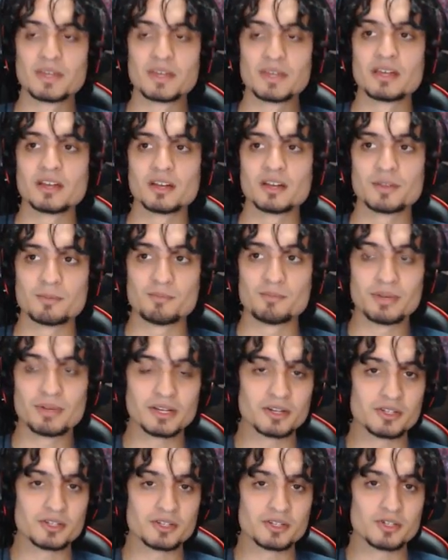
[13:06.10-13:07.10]
bigger
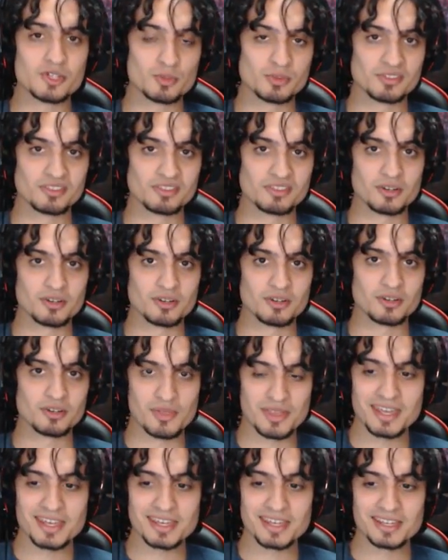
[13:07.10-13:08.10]
YouTubers though,
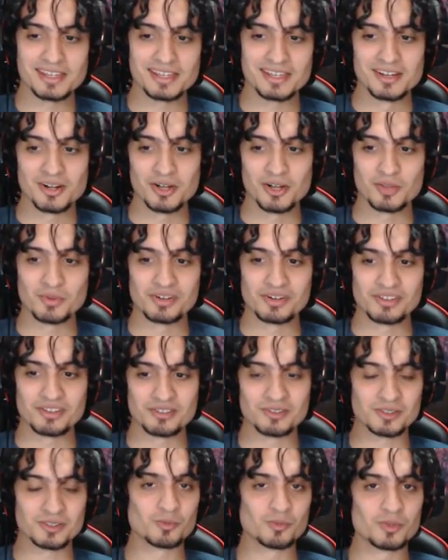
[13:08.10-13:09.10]
they are the ones that took
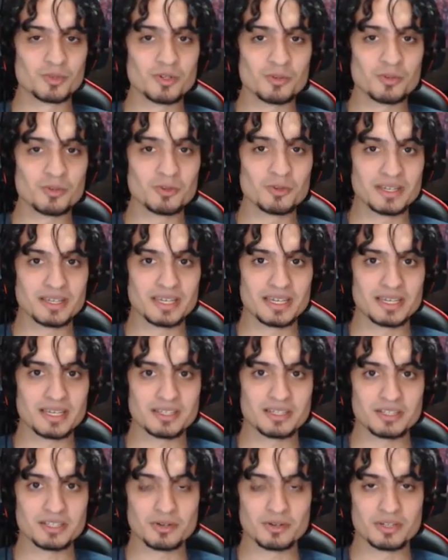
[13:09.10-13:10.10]
the real big hit,
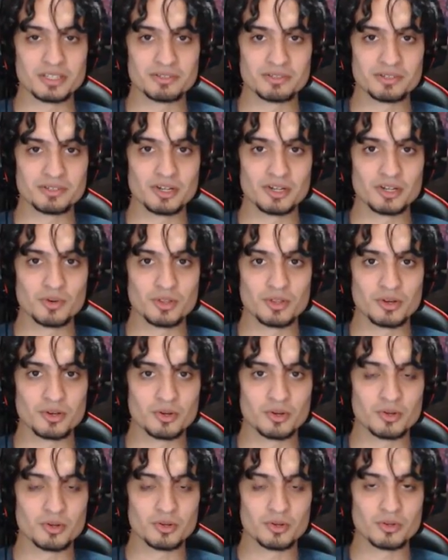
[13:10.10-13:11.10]
a year ago when the
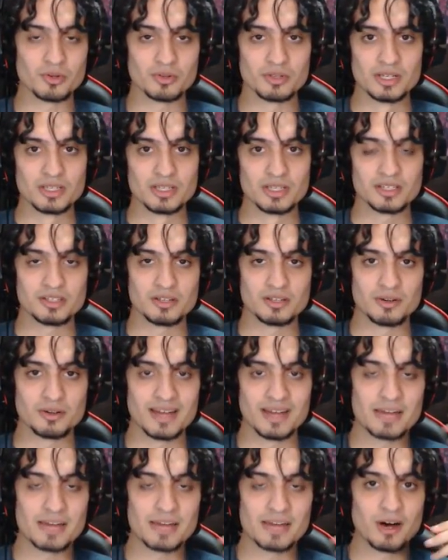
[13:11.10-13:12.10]
whole,
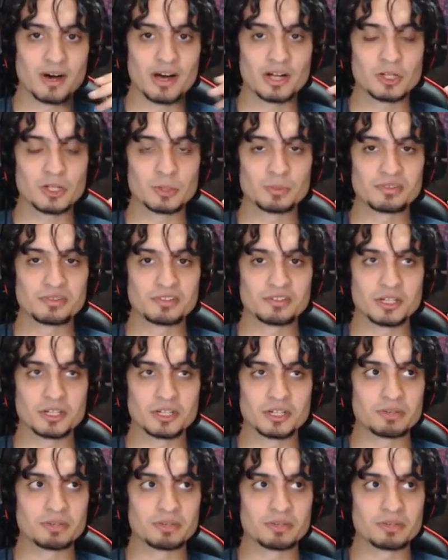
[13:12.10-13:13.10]
adpocalypse started,
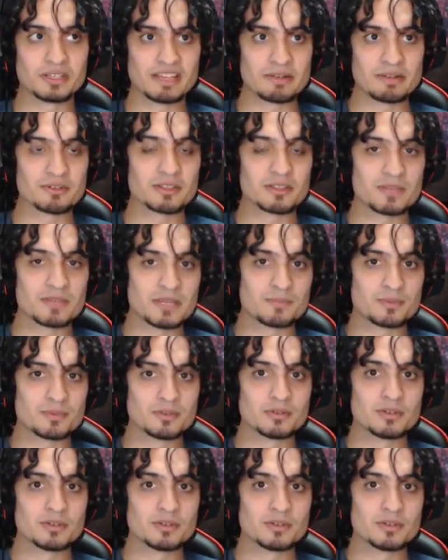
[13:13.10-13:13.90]
because they were the people.